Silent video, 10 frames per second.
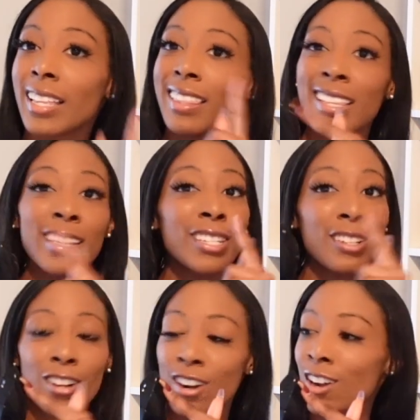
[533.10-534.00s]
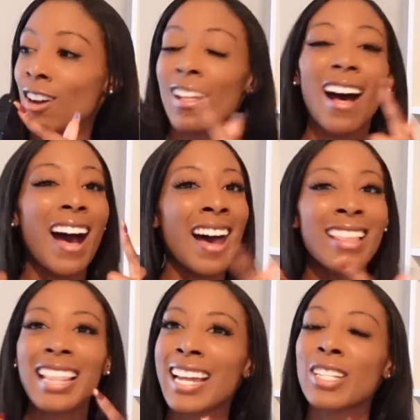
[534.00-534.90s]
this girl,
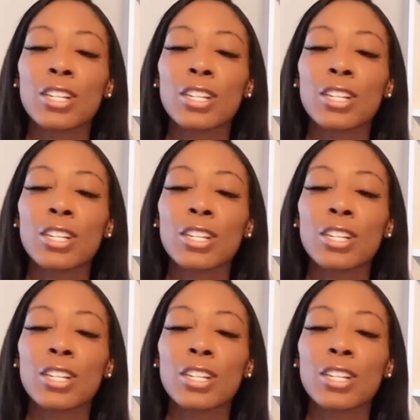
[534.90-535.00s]
I like